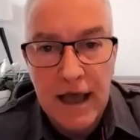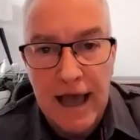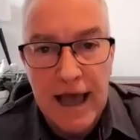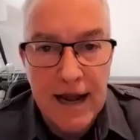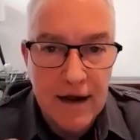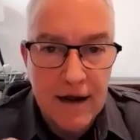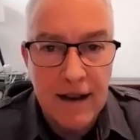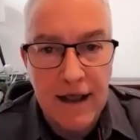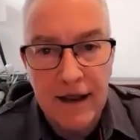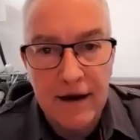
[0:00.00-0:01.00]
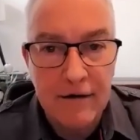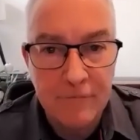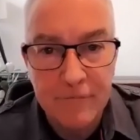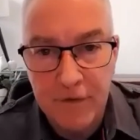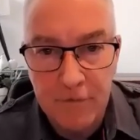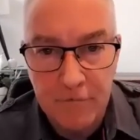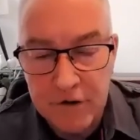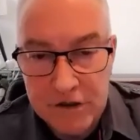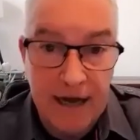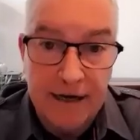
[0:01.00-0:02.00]
And
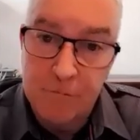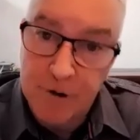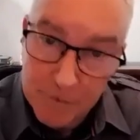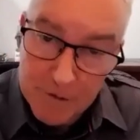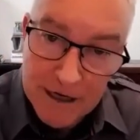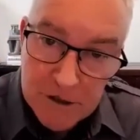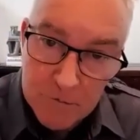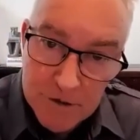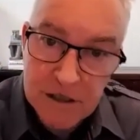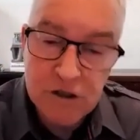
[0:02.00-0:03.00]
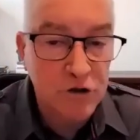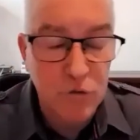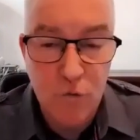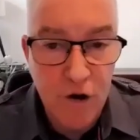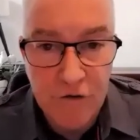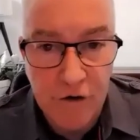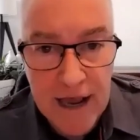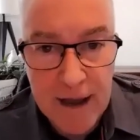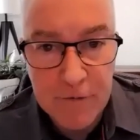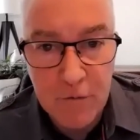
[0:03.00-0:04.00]
we started a property management business because we weren't very
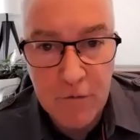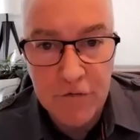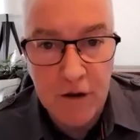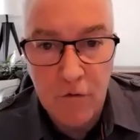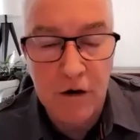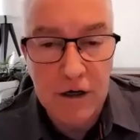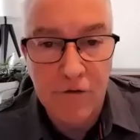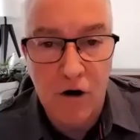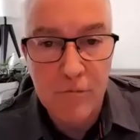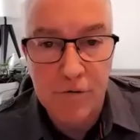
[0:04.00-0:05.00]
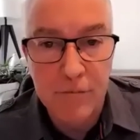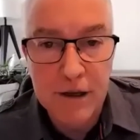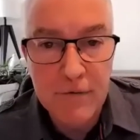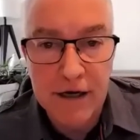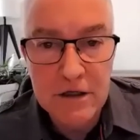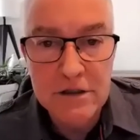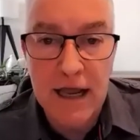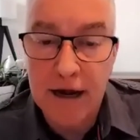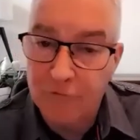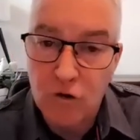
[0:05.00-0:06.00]
happy with the quality of our own property managers.
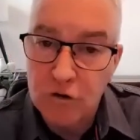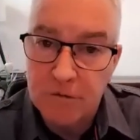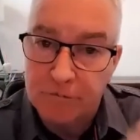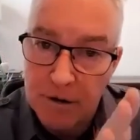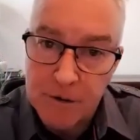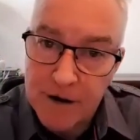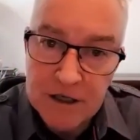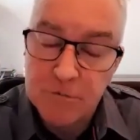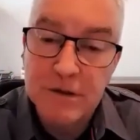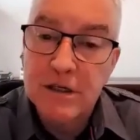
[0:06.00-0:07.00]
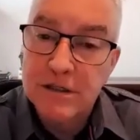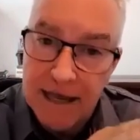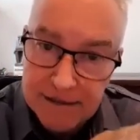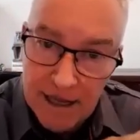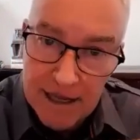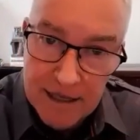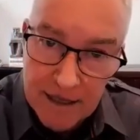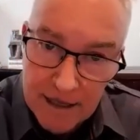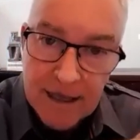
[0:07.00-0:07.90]
And of course, a property manager business has a